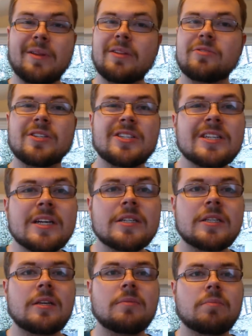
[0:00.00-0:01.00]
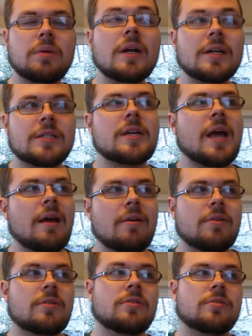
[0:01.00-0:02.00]
There's 60 plus
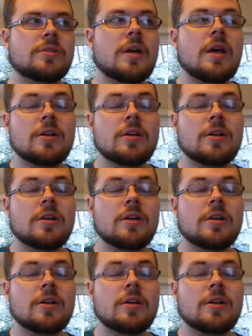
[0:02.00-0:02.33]
characters.